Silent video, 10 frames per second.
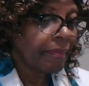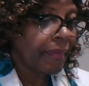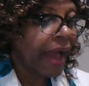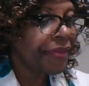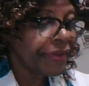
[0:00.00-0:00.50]

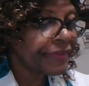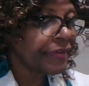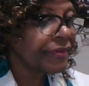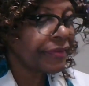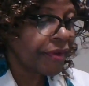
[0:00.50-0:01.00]
And this
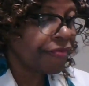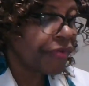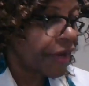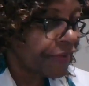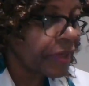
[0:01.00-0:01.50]
is
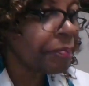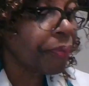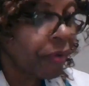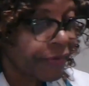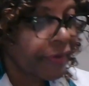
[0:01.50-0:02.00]
very
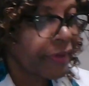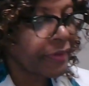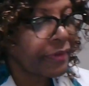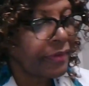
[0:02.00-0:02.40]
important.